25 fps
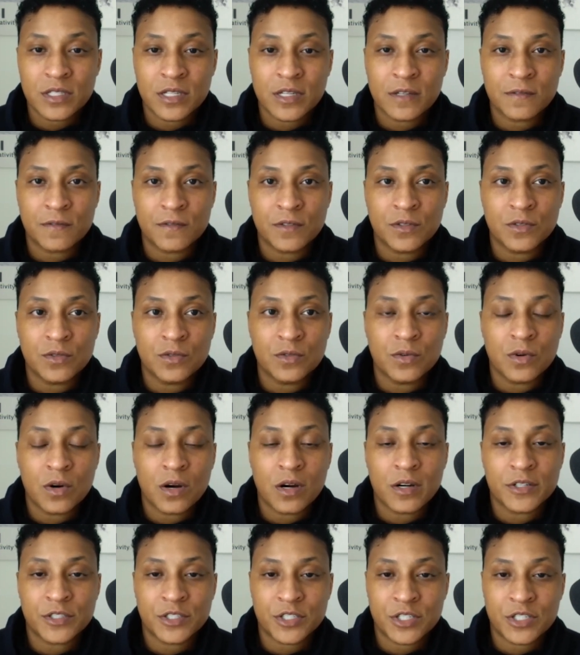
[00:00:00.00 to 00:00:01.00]
if you
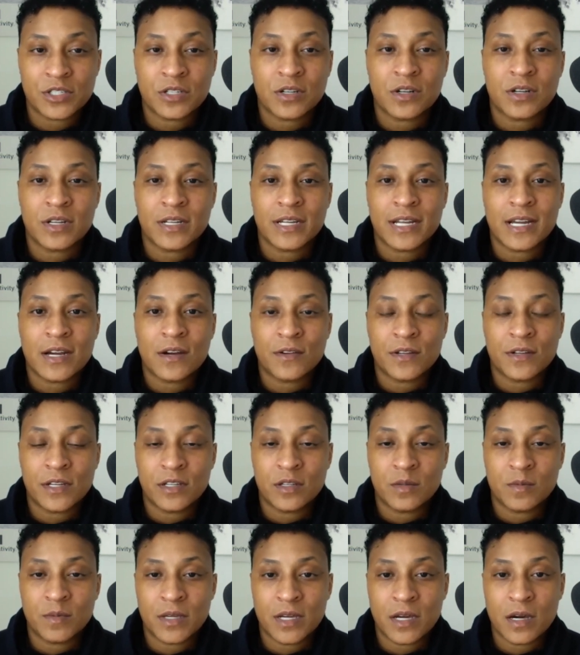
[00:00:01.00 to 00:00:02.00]
are just starting out, it
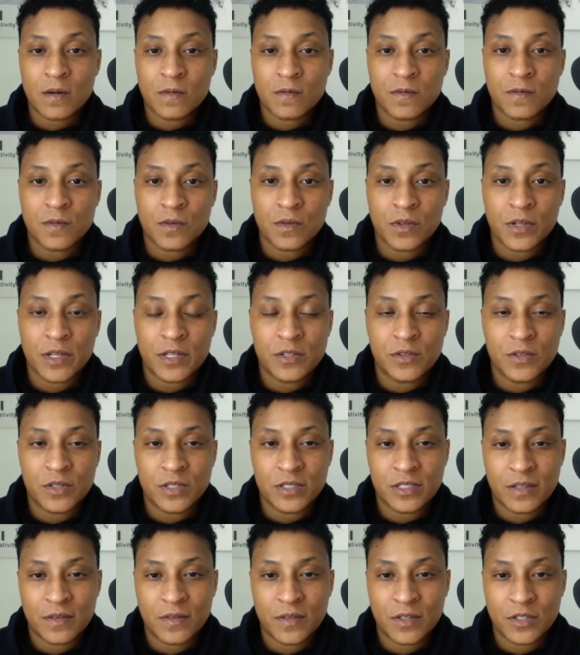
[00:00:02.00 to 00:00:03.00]
could be helpful and you
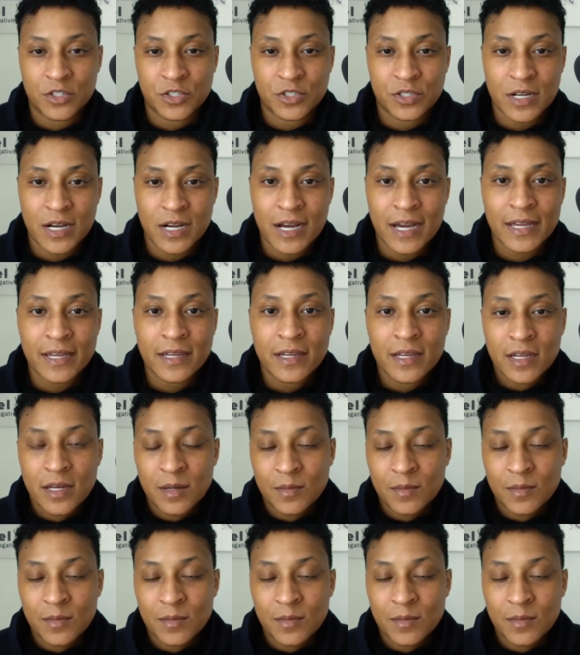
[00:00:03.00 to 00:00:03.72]
can give it a try,